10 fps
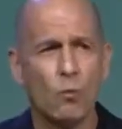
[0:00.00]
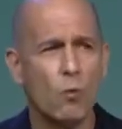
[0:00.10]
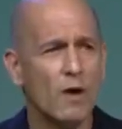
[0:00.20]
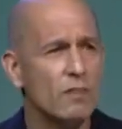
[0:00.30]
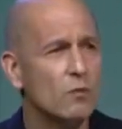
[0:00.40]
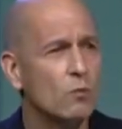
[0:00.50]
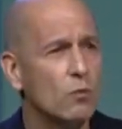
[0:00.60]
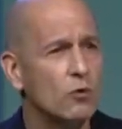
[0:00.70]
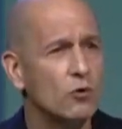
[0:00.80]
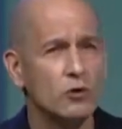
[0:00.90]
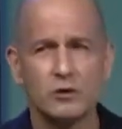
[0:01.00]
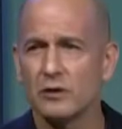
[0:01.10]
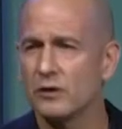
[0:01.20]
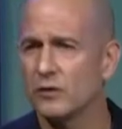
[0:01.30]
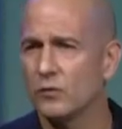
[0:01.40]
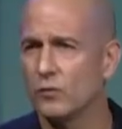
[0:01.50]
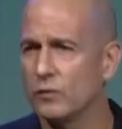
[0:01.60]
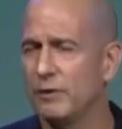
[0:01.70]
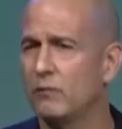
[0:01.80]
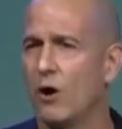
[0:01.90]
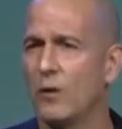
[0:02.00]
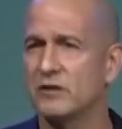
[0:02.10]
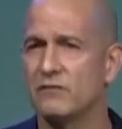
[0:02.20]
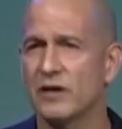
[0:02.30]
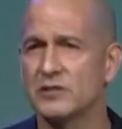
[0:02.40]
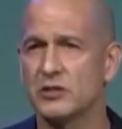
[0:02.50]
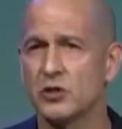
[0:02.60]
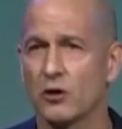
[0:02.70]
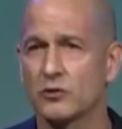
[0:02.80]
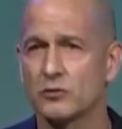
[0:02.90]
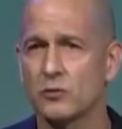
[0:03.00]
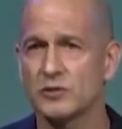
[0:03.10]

what in the world would be wrong with investing in charter schools?